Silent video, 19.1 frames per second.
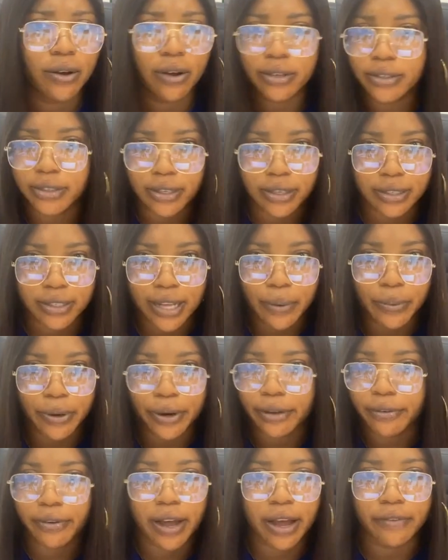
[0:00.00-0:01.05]
courses that
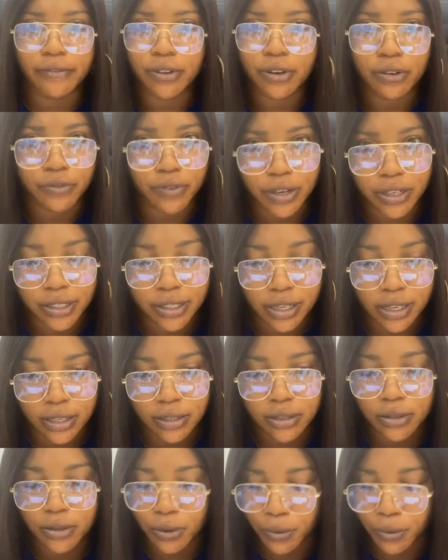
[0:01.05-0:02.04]
we don't have in universities.